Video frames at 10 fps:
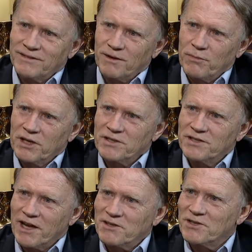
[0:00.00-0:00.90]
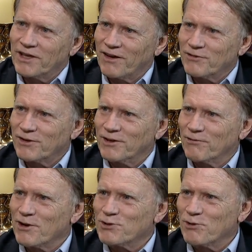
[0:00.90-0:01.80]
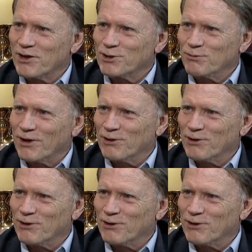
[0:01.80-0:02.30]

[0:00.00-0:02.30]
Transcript: and begins dancing after the resurrection, by